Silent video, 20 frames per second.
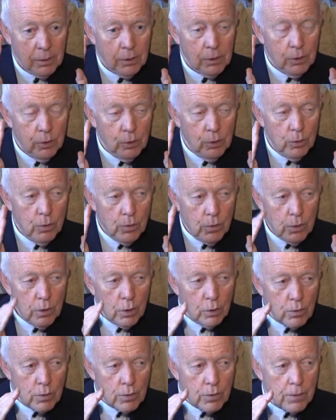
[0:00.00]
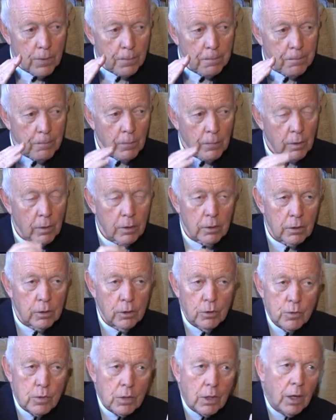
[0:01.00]
use notes that
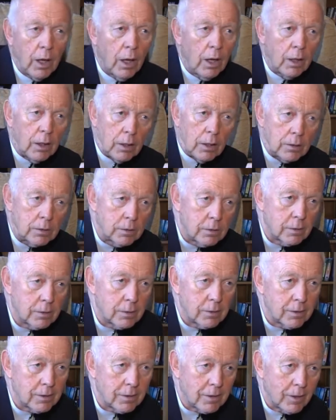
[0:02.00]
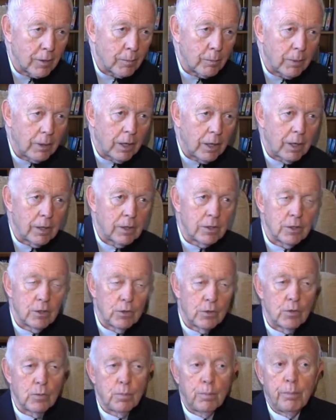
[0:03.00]
use color and began to
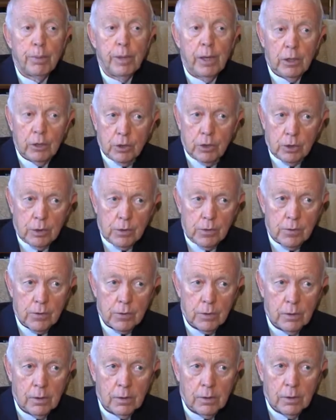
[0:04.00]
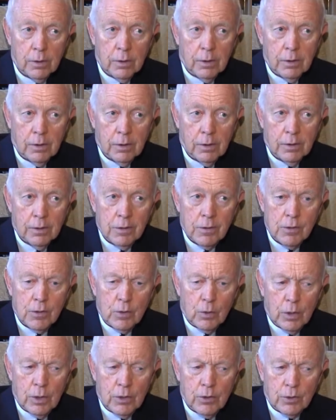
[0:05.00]
use pictures.
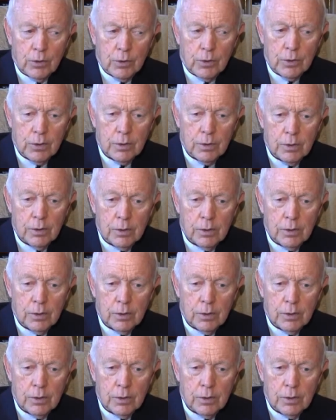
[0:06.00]
So I thought,